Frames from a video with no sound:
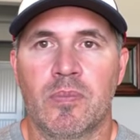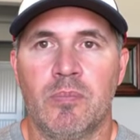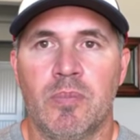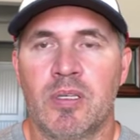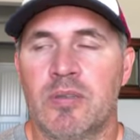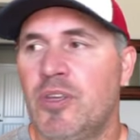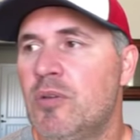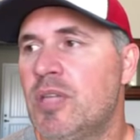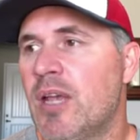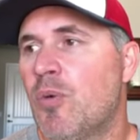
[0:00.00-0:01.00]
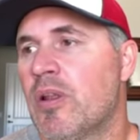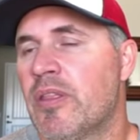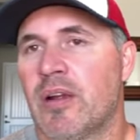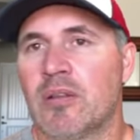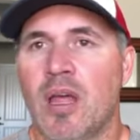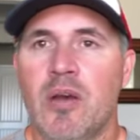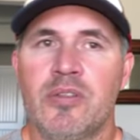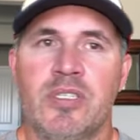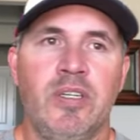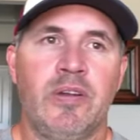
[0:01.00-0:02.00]
Because if you take one of their
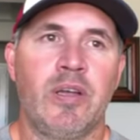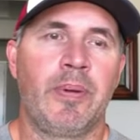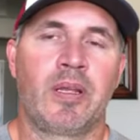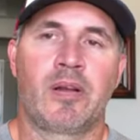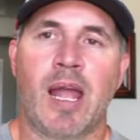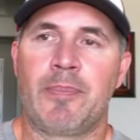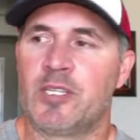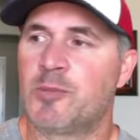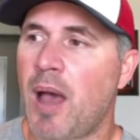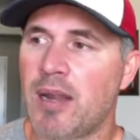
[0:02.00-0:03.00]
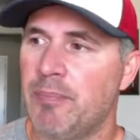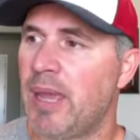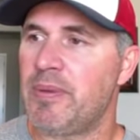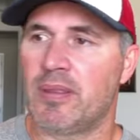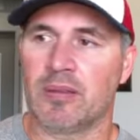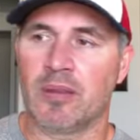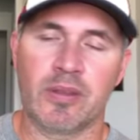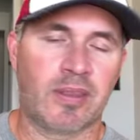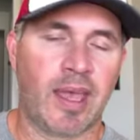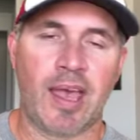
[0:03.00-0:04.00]
loads and you end up in a crappy spot, and maybe the load
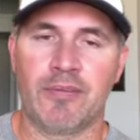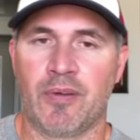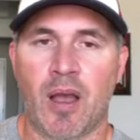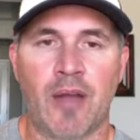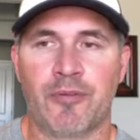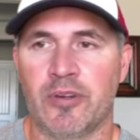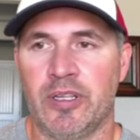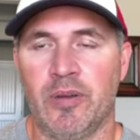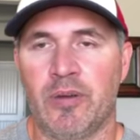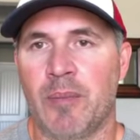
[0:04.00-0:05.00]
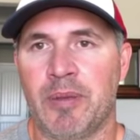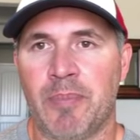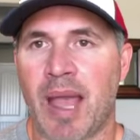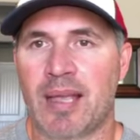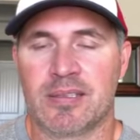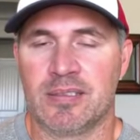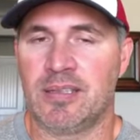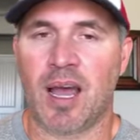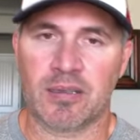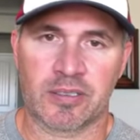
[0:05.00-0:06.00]
that they have offering you coming back is
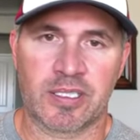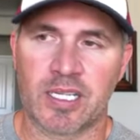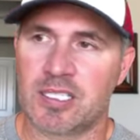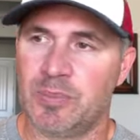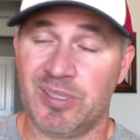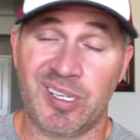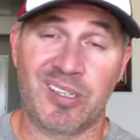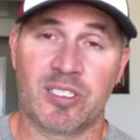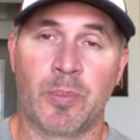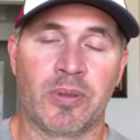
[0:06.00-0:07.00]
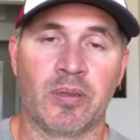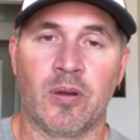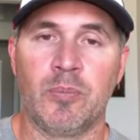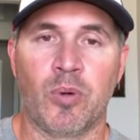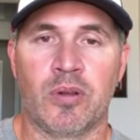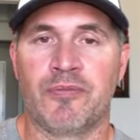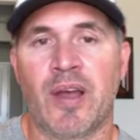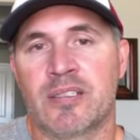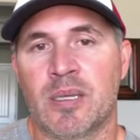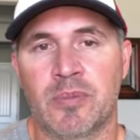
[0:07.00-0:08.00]
$1.60, but you can jump on the load board and
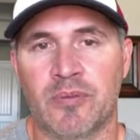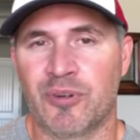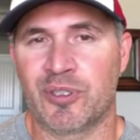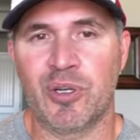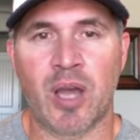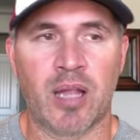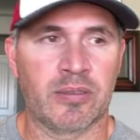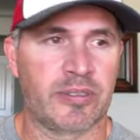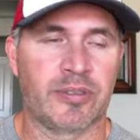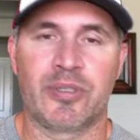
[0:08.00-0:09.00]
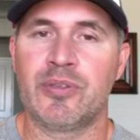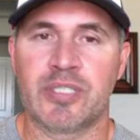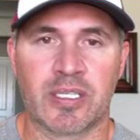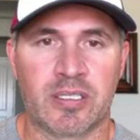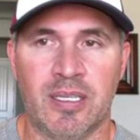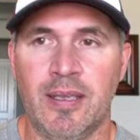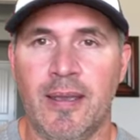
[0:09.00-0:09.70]
find something for $2 or $2.60,